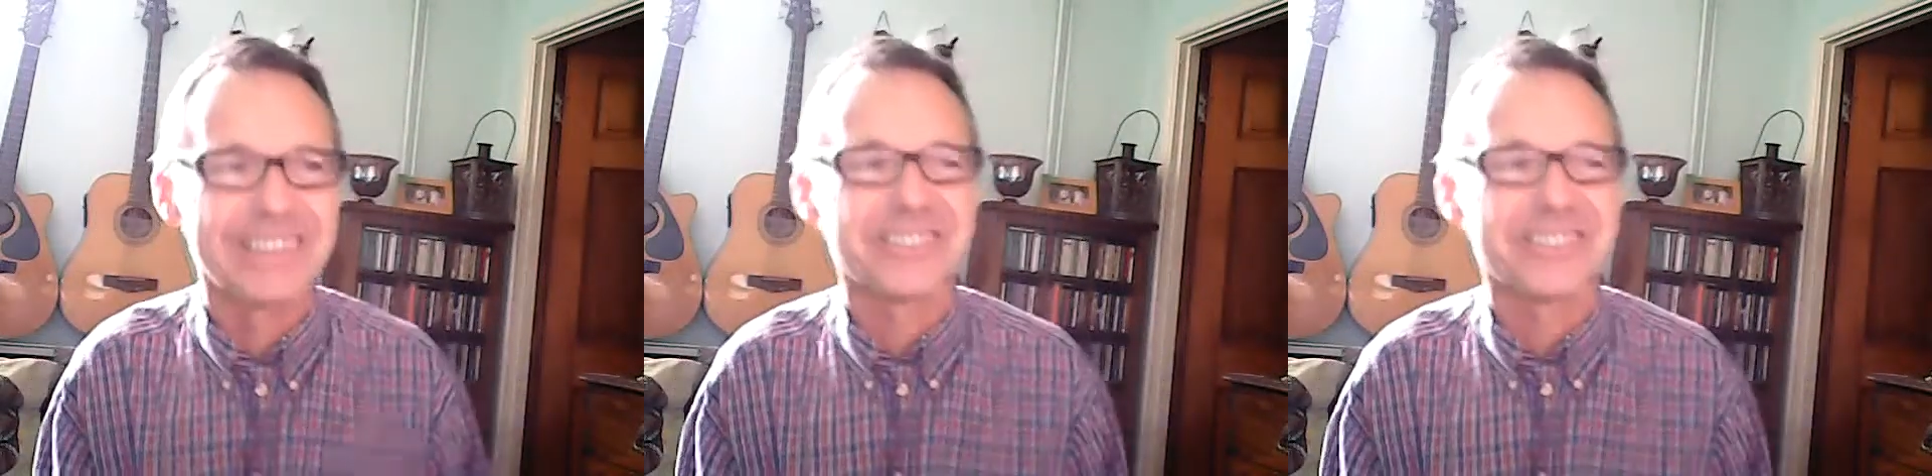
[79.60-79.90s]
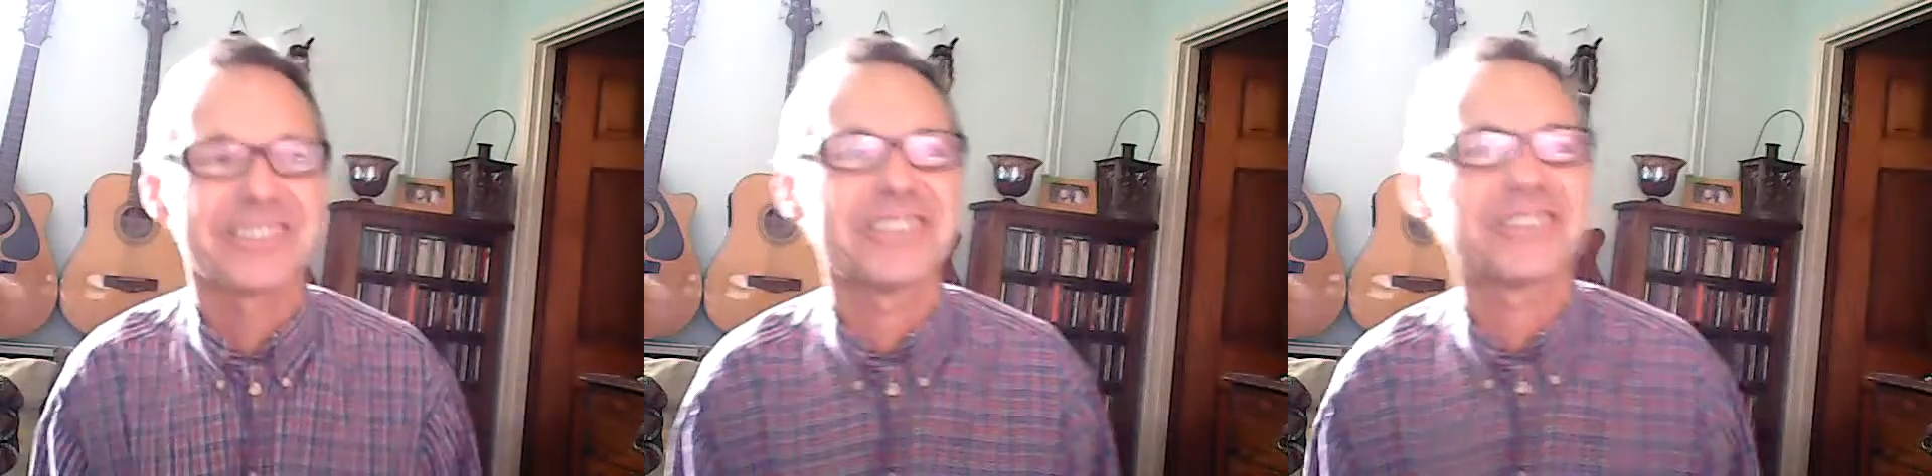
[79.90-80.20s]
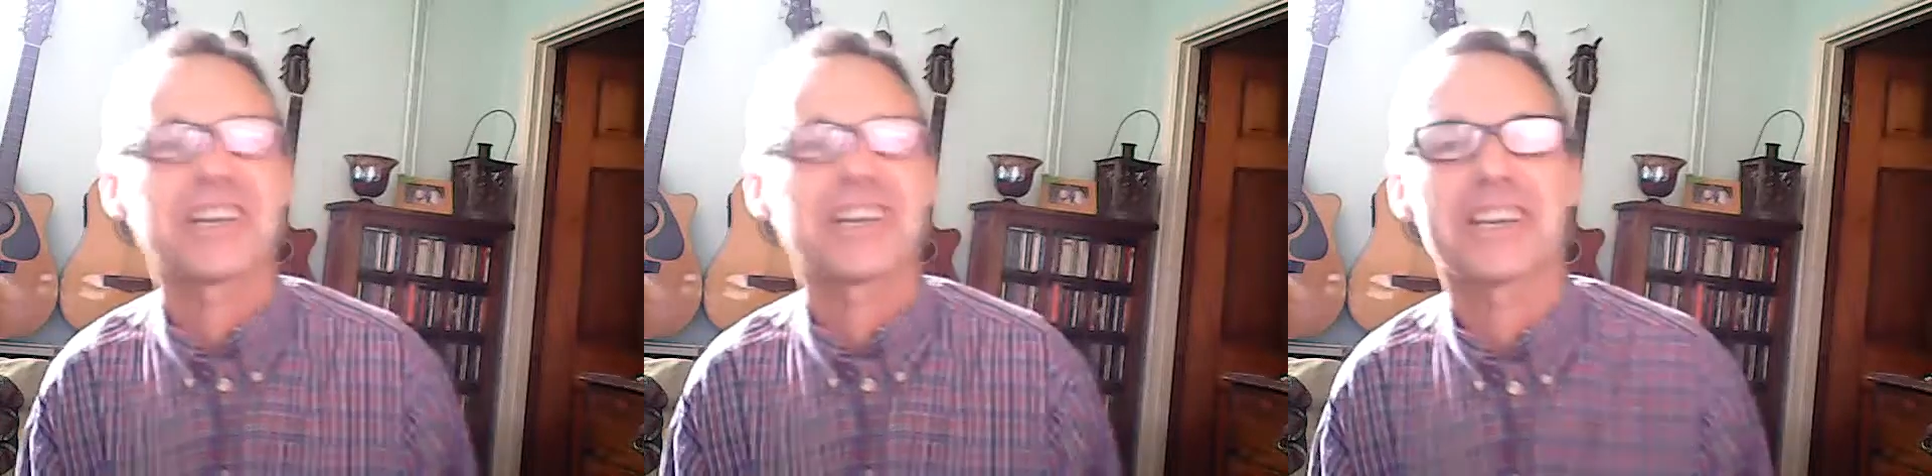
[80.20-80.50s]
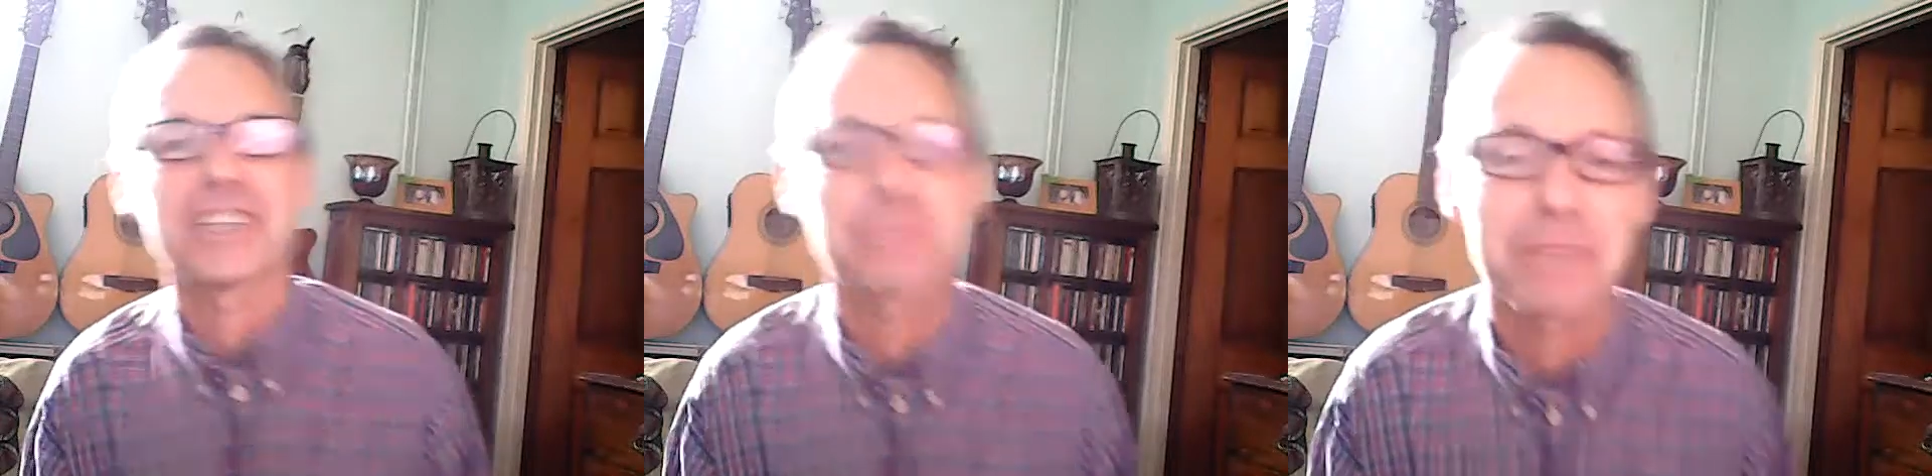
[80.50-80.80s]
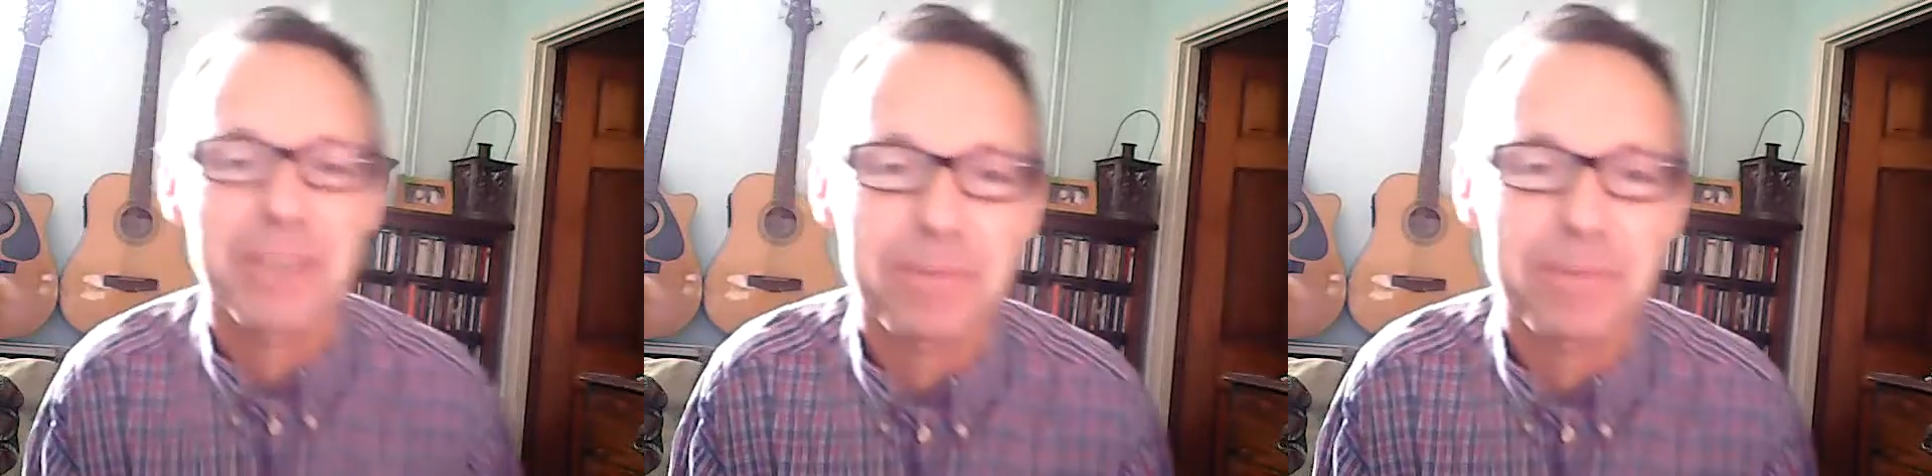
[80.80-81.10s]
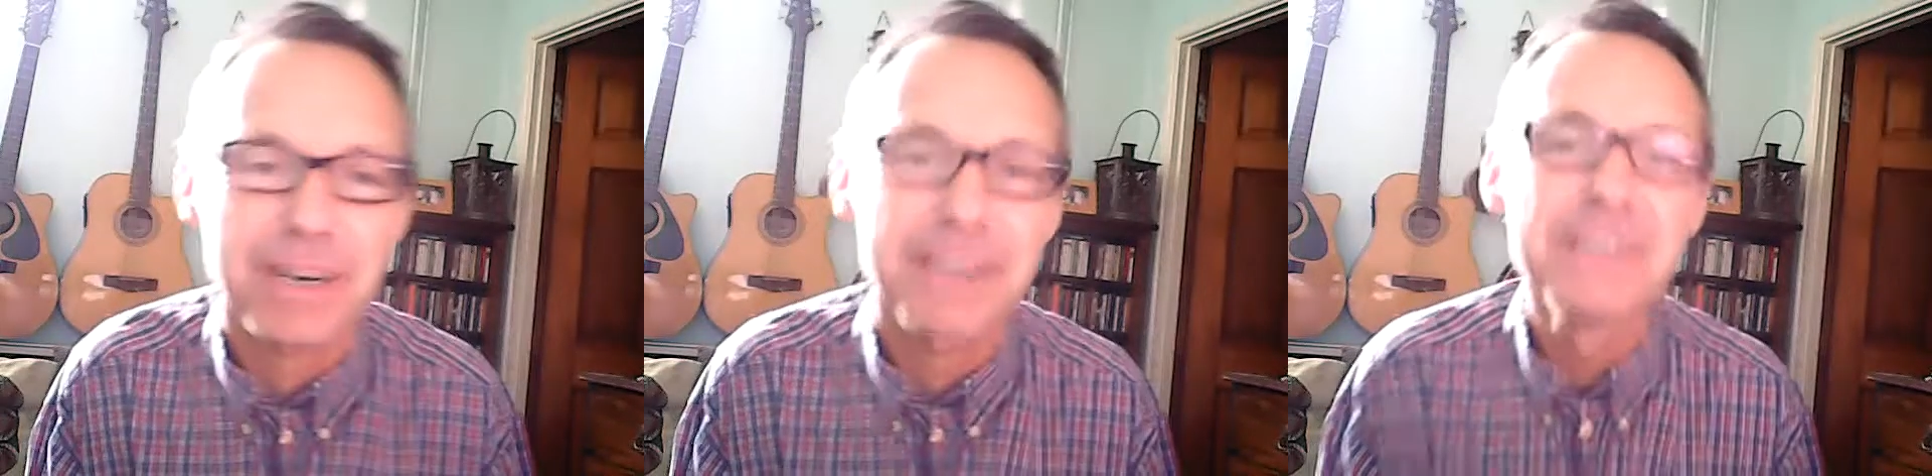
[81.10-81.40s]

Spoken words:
all still stuck in this burger bar.